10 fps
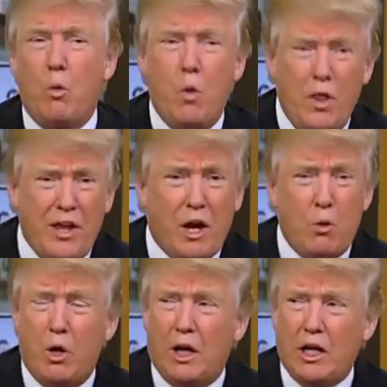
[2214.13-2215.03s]
One thing I
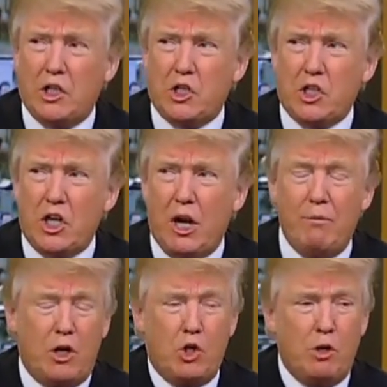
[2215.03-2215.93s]
would like to say, I
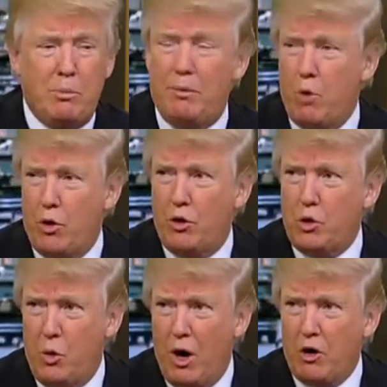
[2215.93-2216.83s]
mean, it shouldn't be more than
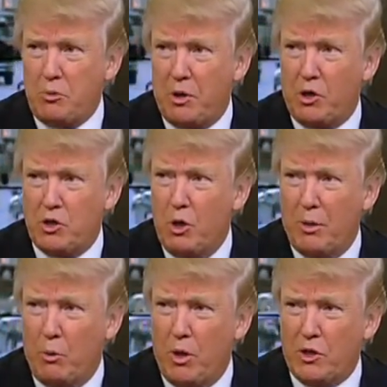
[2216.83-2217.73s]
2 hours because
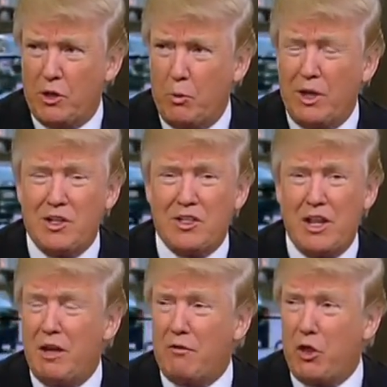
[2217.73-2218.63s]
nobody wants that. We can
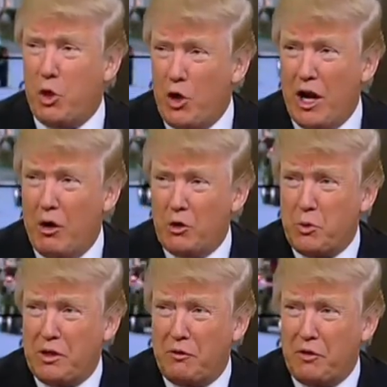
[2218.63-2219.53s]
stand there for 30 hours.
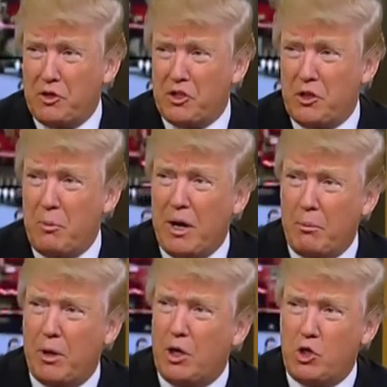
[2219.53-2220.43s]
What difference does it make?
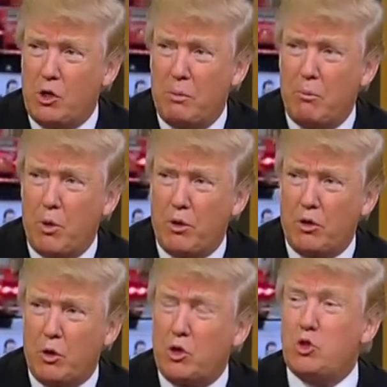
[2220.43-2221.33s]
But it shouldn't be more than
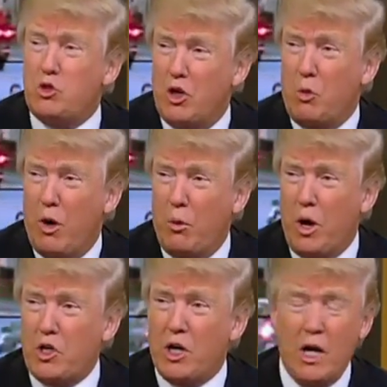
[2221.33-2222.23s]
2 because who's going to want to
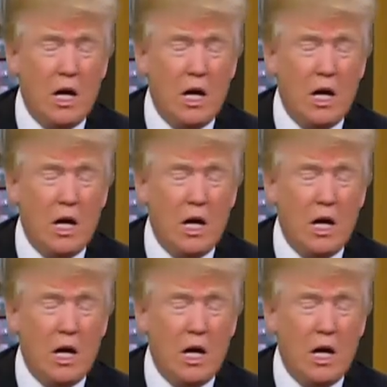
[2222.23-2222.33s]
watch it?